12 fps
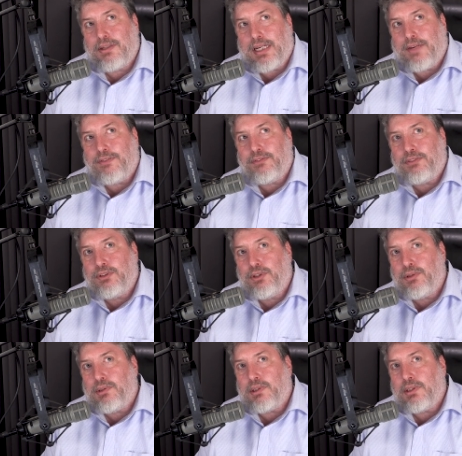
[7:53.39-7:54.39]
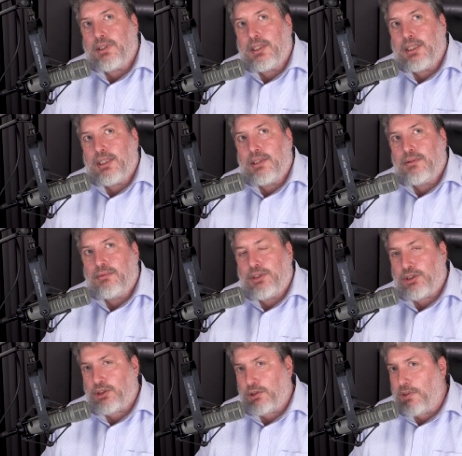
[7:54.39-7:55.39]
if Luke
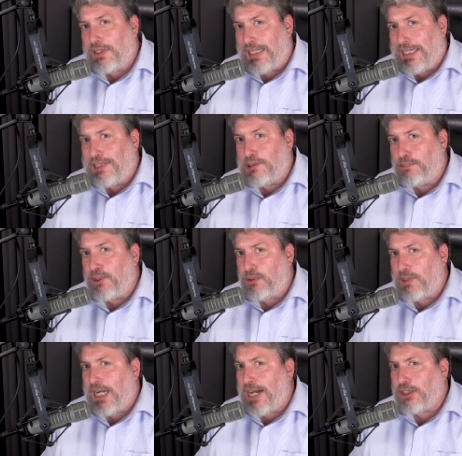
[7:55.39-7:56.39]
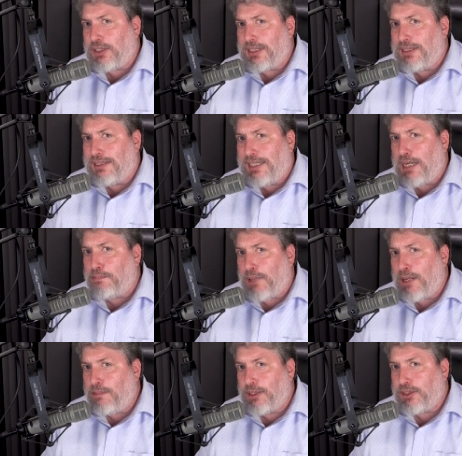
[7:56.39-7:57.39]
was sure that his book would actually get
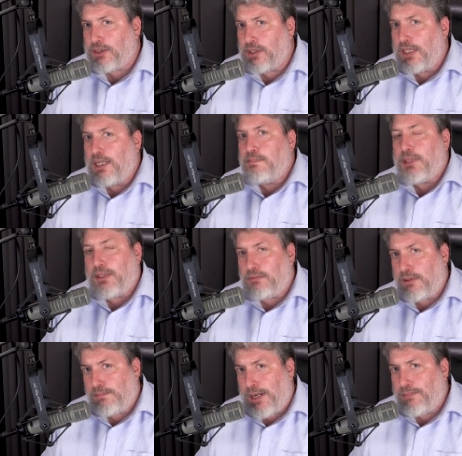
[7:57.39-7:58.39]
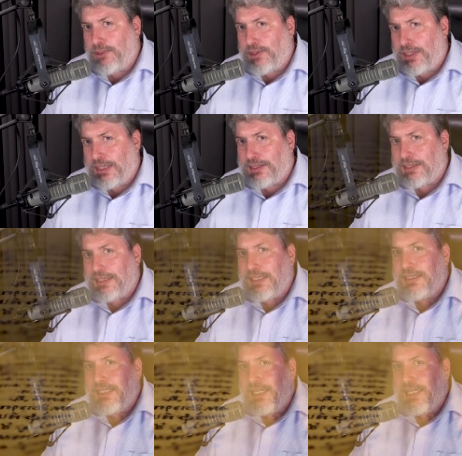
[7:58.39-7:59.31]
published. But remember this in